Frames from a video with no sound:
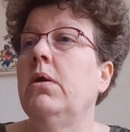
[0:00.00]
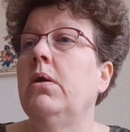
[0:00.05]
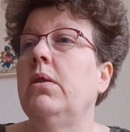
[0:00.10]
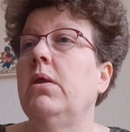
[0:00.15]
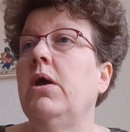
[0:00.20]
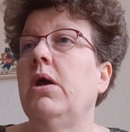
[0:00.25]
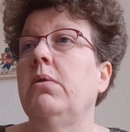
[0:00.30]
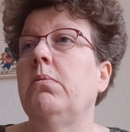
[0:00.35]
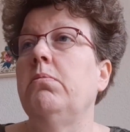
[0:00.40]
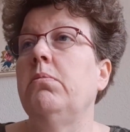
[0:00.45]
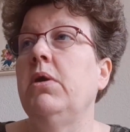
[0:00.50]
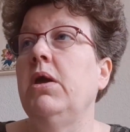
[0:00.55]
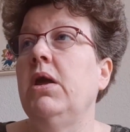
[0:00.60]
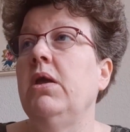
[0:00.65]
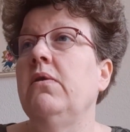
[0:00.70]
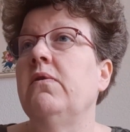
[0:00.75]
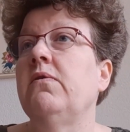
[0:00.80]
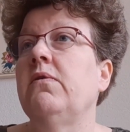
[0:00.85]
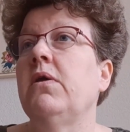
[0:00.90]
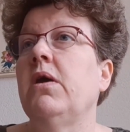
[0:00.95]
That
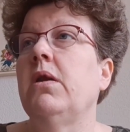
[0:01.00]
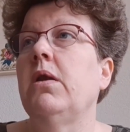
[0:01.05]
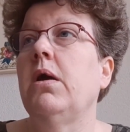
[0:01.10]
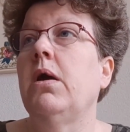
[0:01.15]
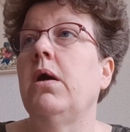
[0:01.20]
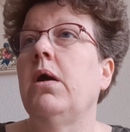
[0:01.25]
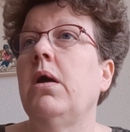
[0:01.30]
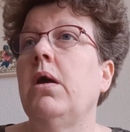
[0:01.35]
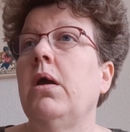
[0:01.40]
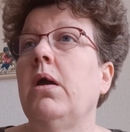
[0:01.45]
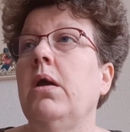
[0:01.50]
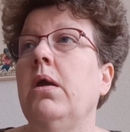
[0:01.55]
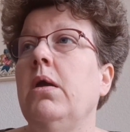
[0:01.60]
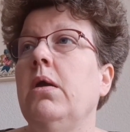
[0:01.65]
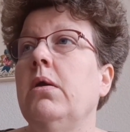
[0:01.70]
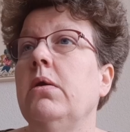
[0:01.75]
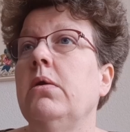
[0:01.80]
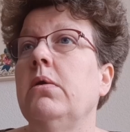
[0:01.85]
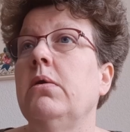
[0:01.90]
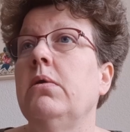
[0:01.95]
means that
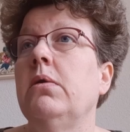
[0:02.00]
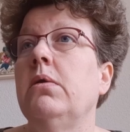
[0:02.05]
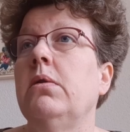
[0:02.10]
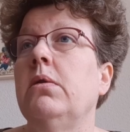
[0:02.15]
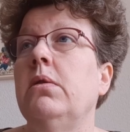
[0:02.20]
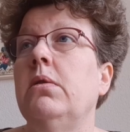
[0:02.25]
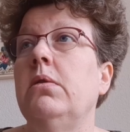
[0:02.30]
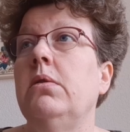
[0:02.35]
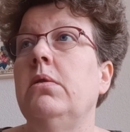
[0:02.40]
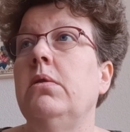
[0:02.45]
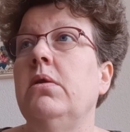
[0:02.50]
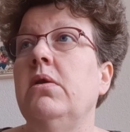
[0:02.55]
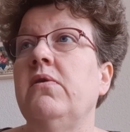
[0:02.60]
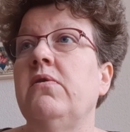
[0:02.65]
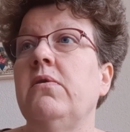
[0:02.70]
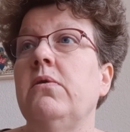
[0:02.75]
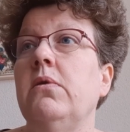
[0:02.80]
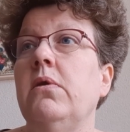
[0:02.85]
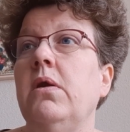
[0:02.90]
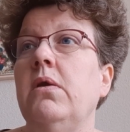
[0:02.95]
I
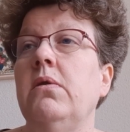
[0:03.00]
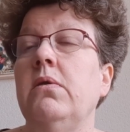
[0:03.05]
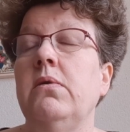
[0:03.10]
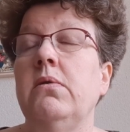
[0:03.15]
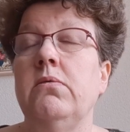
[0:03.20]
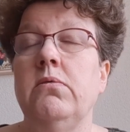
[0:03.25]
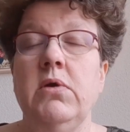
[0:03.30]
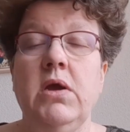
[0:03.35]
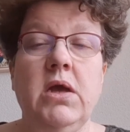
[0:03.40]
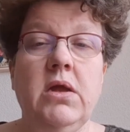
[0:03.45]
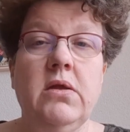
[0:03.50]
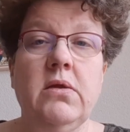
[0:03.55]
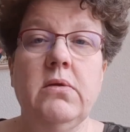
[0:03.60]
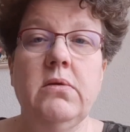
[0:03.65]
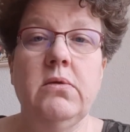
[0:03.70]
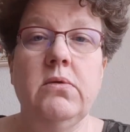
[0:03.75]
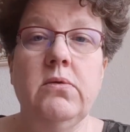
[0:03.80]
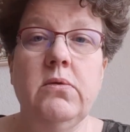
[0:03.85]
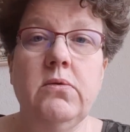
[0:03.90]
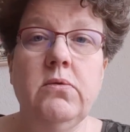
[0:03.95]
listen and read
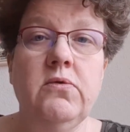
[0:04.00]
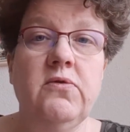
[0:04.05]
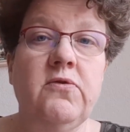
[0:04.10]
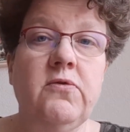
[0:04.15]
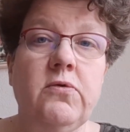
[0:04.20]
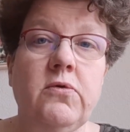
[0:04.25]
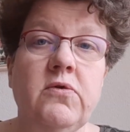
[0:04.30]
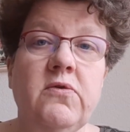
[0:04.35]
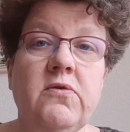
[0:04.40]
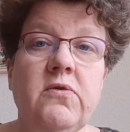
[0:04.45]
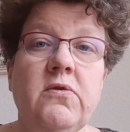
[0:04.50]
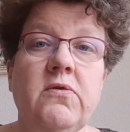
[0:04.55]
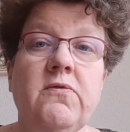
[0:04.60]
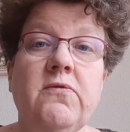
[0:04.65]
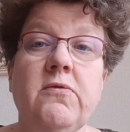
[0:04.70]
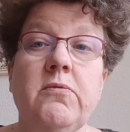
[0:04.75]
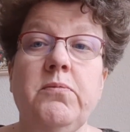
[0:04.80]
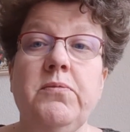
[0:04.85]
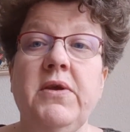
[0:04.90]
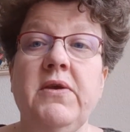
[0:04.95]
news sources
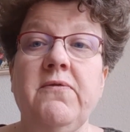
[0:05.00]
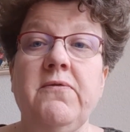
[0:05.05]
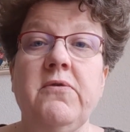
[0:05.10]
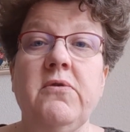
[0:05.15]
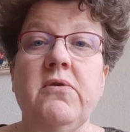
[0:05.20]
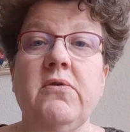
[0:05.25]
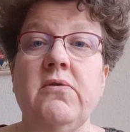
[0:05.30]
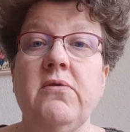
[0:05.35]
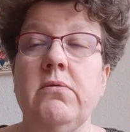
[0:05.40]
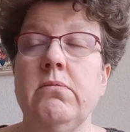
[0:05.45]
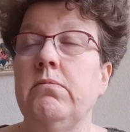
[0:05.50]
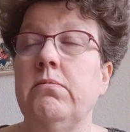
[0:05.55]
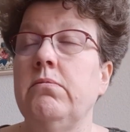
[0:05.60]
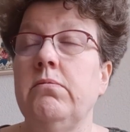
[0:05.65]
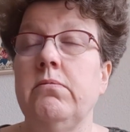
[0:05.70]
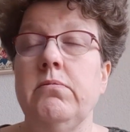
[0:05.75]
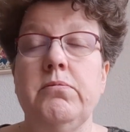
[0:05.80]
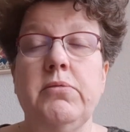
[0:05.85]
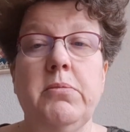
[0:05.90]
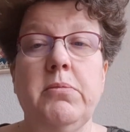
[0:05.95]
from different
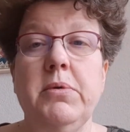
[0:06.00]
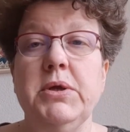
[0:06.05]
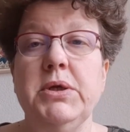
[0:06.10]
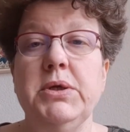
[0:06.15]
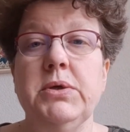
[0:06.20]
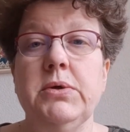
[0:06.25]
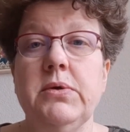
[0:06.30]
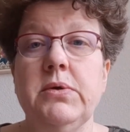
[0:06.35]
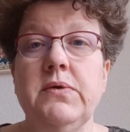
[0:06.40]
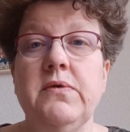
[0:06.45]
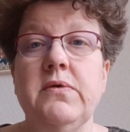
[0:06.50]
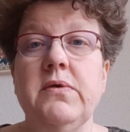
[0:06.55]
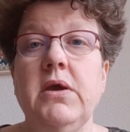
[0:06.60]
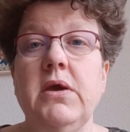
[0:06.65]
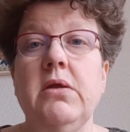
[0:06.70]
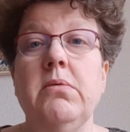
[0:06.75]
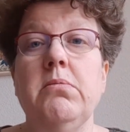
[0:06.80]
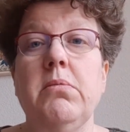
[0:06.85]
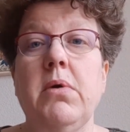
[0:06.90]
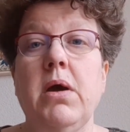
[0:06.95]
publishers
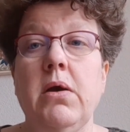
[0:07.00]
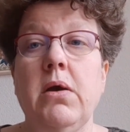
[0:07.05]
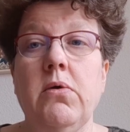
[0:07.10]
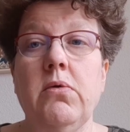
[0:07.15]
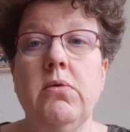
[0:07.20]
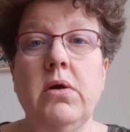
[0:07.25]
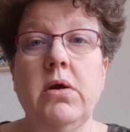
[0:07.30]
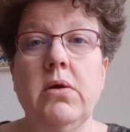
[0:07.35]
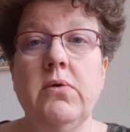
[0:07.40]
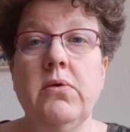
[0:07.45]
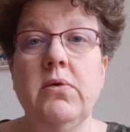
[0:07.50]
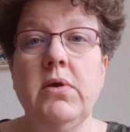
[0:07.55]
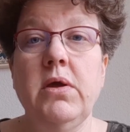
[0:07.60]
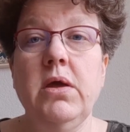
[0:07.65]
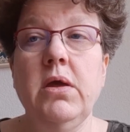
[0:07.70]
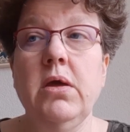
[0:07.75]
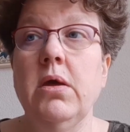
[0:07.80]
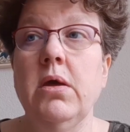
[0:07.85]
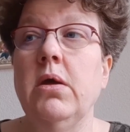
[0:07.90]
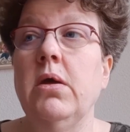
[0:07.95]
in my own
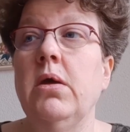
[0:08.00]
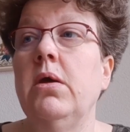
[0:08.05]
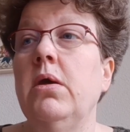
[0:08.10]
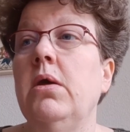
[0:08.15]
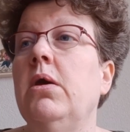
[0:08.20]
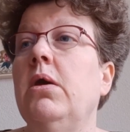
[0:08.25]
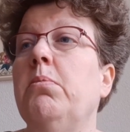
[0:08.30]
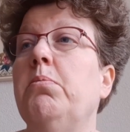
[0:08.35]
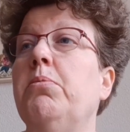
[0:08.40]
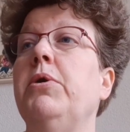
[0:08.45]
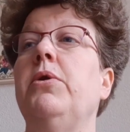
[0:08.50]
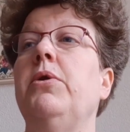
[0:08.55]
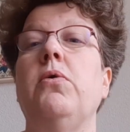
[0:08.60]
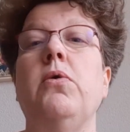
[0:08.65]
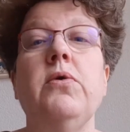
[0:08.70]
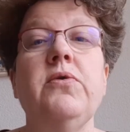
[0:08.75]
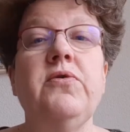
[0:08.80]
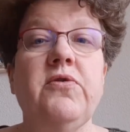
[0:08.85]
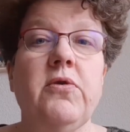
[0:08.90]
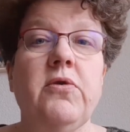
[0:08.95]
country, but
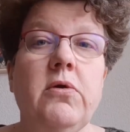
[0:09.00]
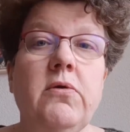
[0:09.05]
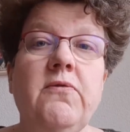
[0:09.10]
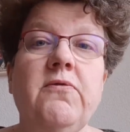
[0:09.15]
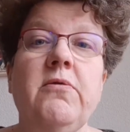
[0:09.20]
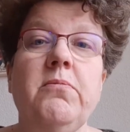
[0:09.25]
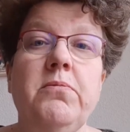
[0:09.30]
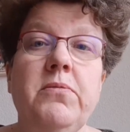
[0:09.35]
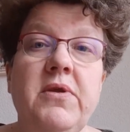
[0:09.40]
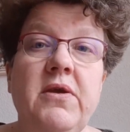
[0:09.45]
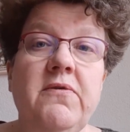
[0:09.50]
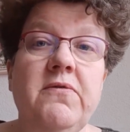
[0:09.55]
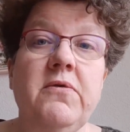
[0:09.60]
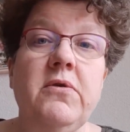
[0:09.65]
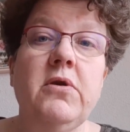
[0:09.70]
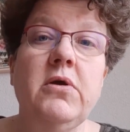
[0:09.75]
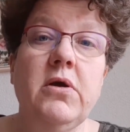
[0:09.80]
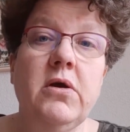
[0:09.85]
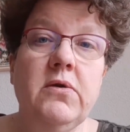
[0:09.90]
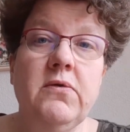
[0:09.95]
also from
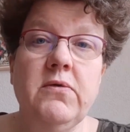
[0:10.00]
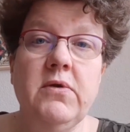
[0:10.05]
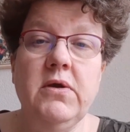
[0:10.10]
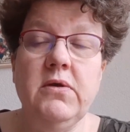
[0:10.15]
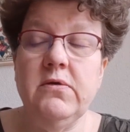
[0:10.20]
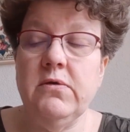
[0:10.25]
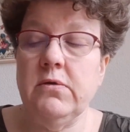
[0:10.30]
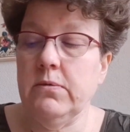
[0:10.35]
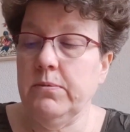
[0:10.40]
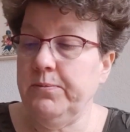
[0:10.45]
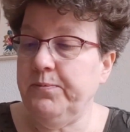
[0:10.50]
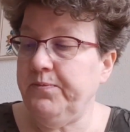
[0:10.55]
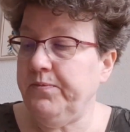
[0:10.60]
different countries.